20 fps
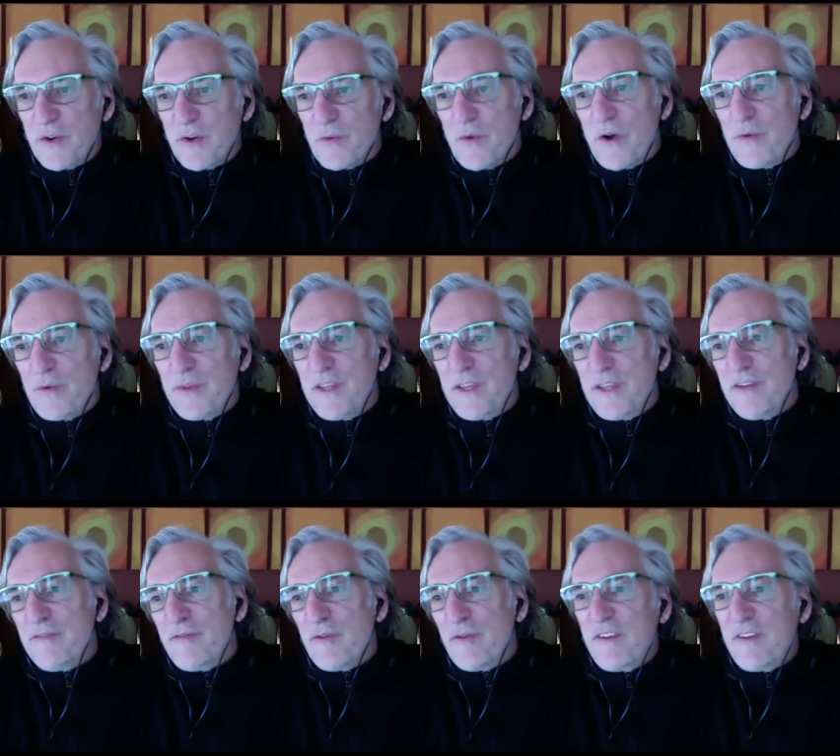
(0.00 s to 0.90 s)
within
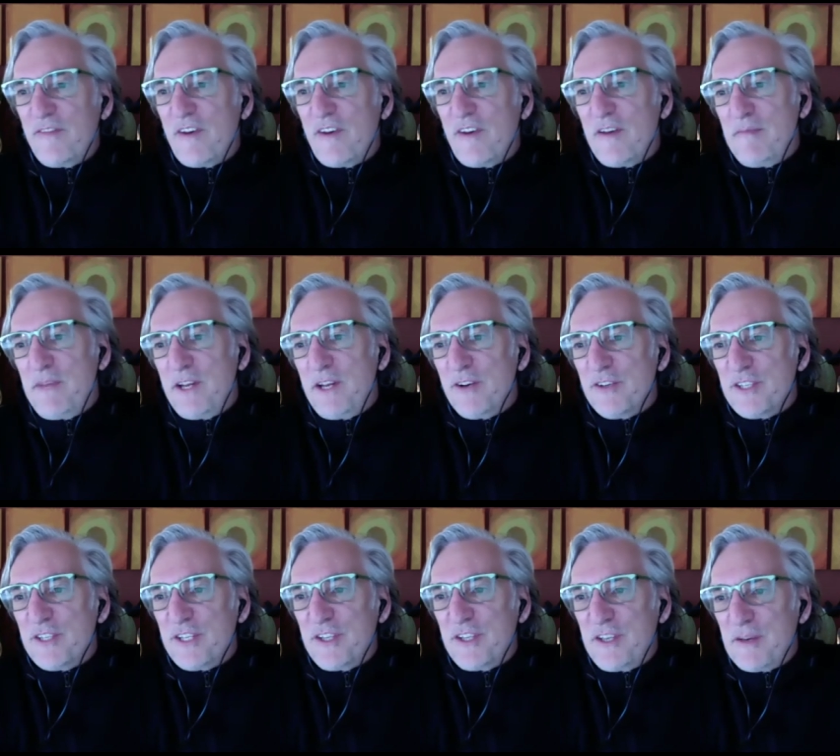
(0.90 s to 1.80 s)
45 meters
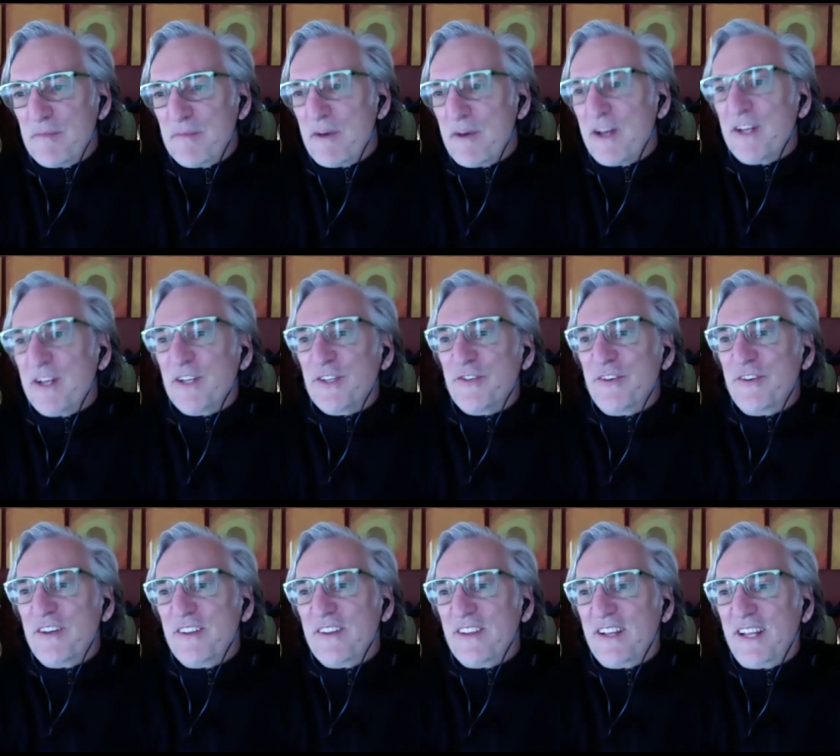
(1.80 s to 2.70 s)
to the abutting
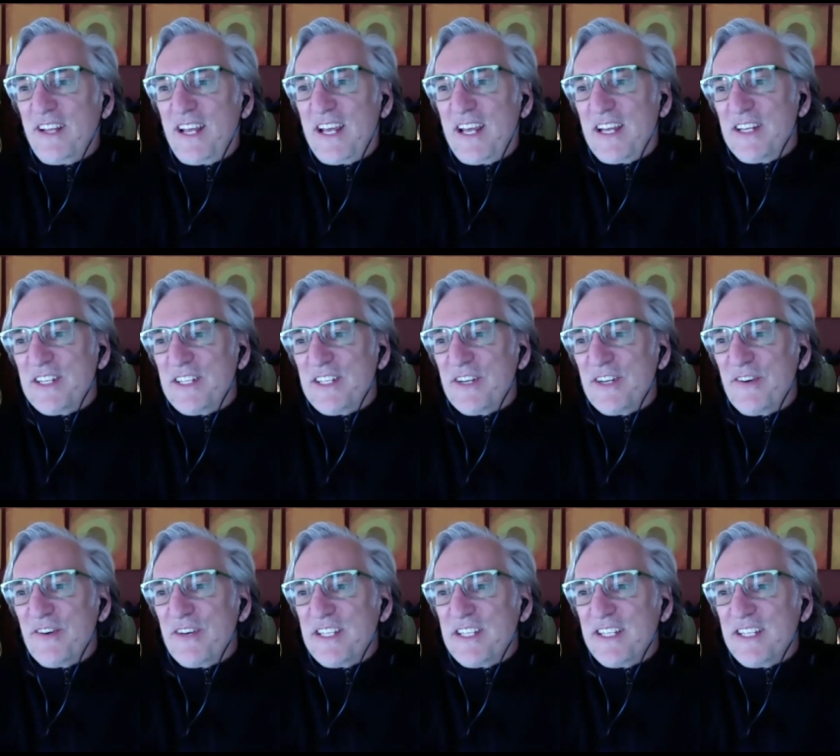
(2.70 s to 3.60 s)
street of the lane. So
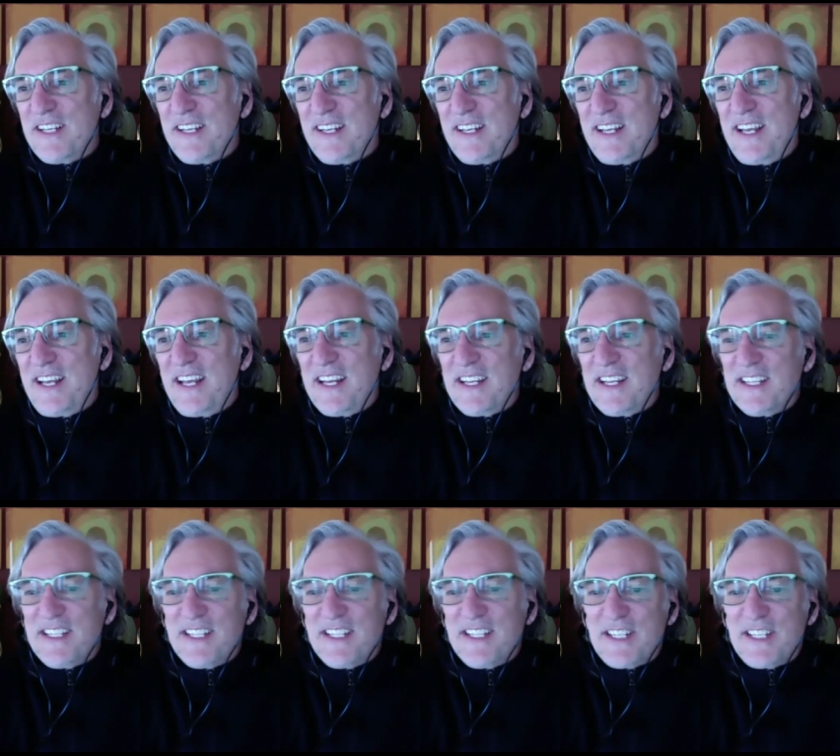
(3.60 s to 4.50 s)
it
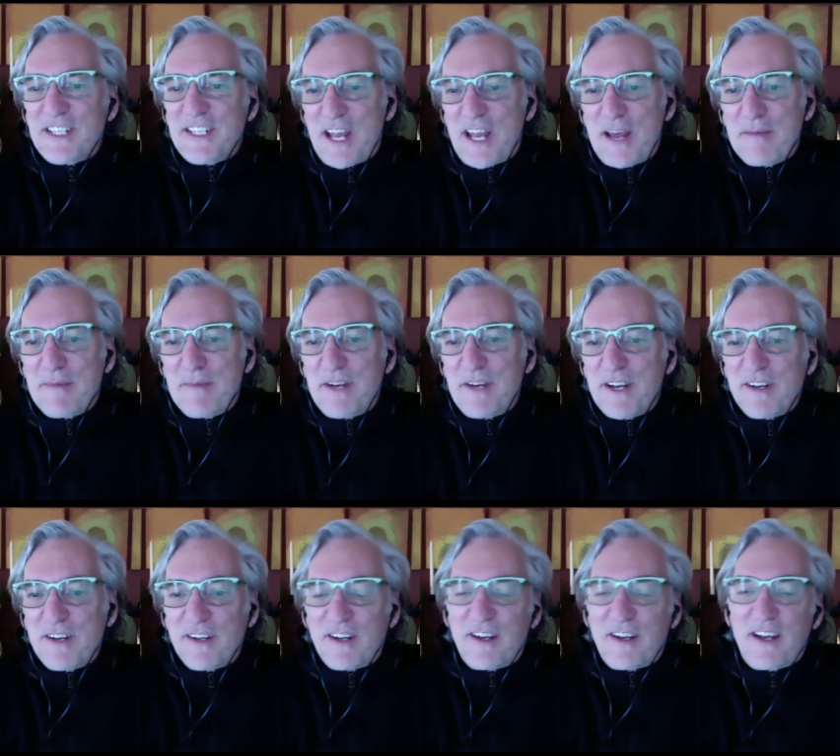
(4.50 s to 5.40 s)
is a slam
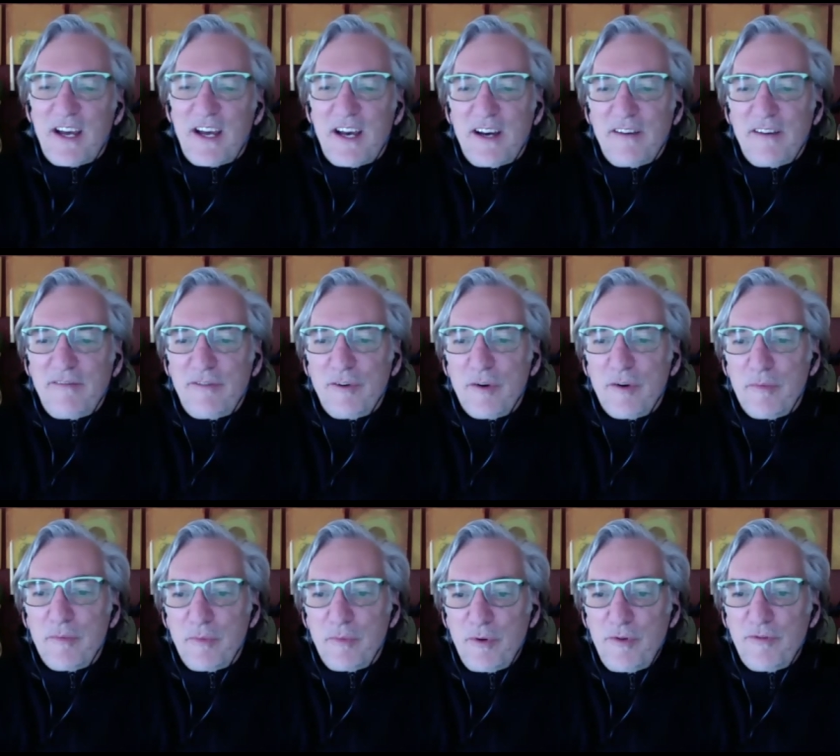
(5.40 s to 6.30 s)
dunk for
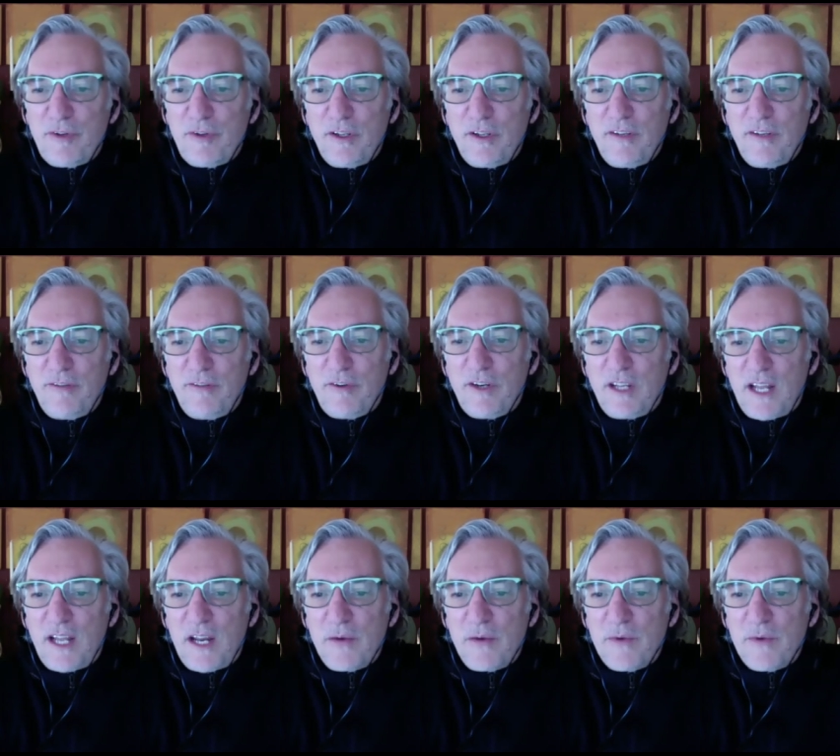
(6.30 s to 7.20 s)
approval for a
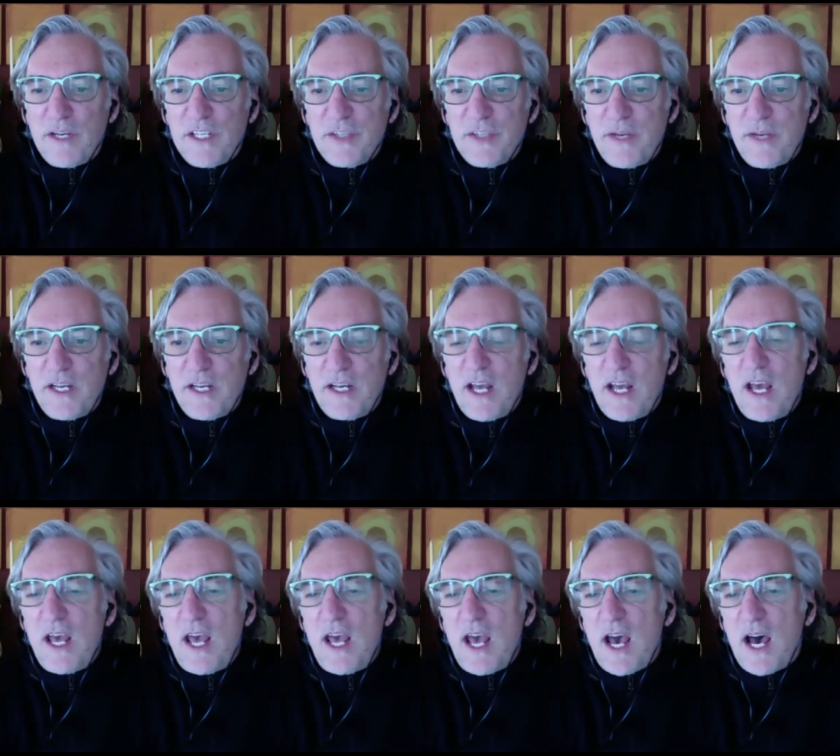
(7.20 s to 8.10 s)
laneway mm-hmm. suite.
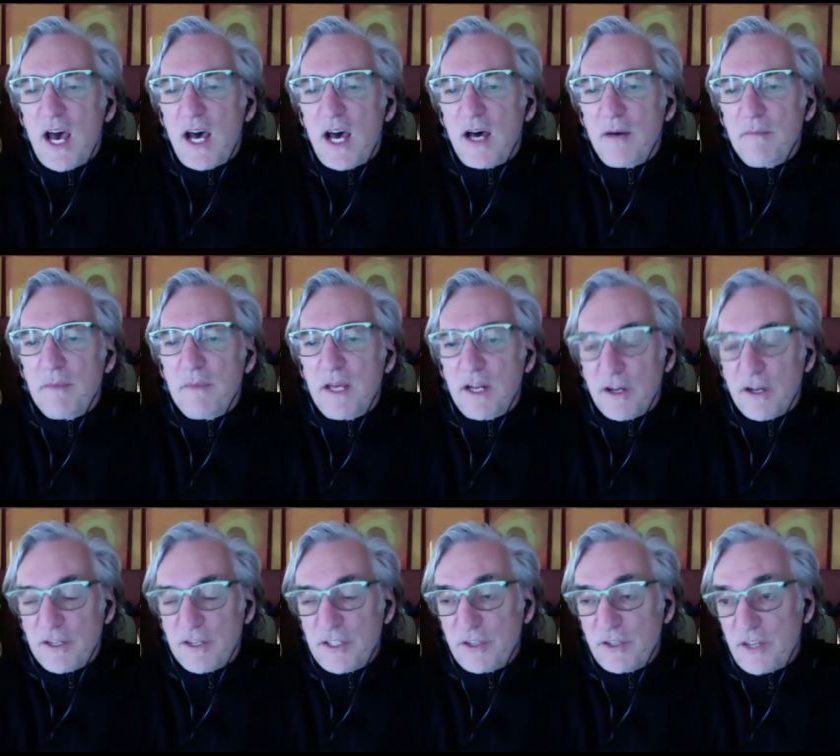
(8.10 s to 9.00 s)
It
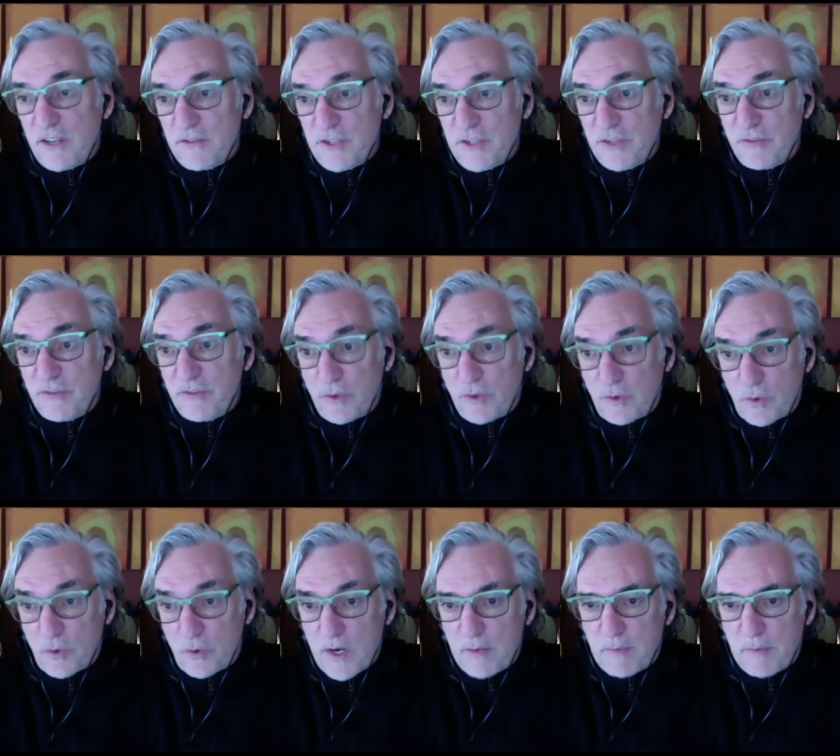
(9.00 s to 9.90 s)
also gives you
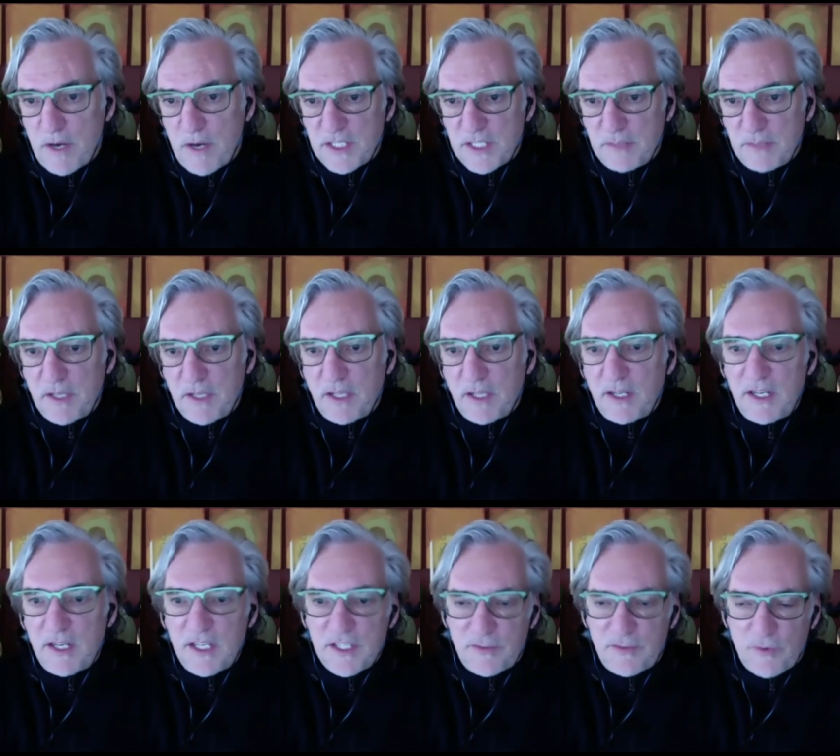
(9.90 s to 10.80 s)
great
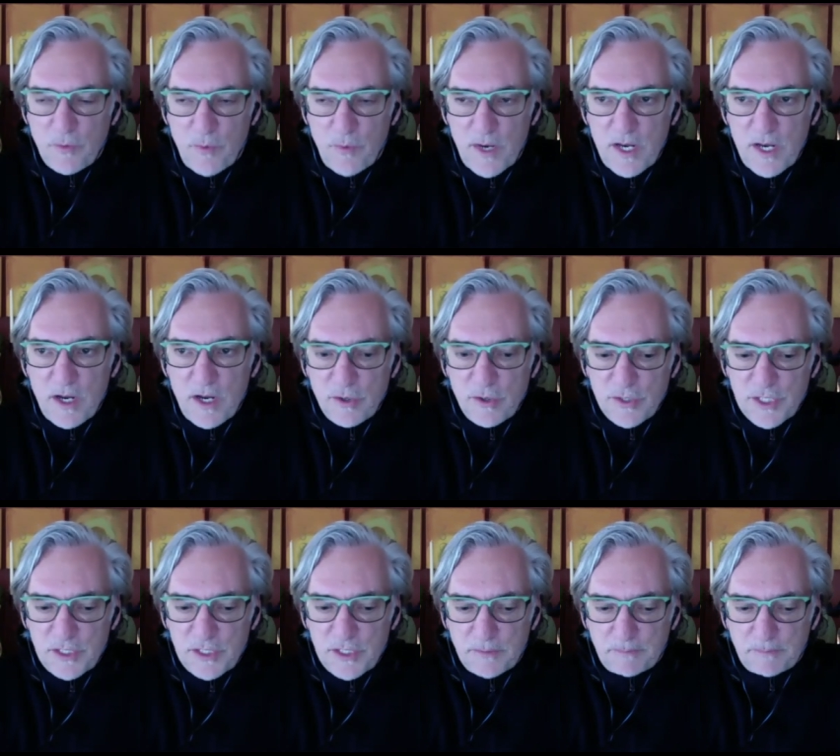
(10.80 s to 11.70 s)
possibilities for windows